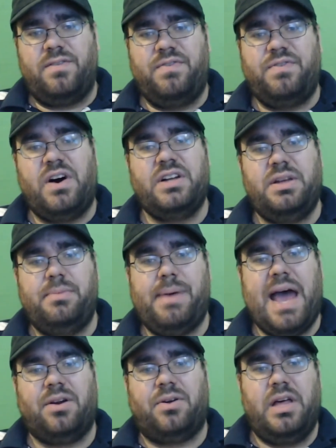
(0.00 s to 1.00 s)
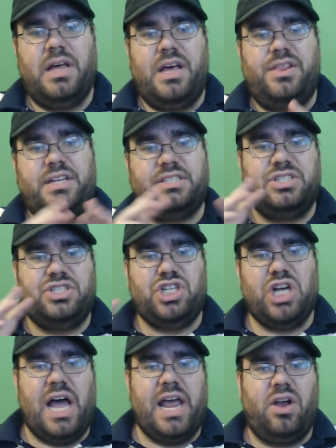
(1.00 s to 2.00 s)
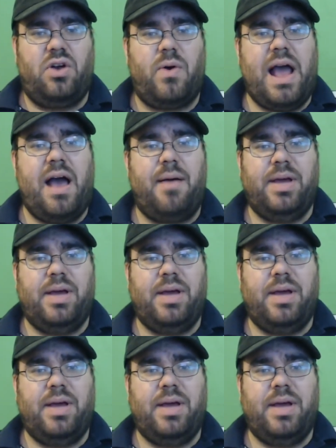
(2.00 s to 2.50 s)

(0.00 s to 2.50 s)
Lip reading: fun to battle this giant crab,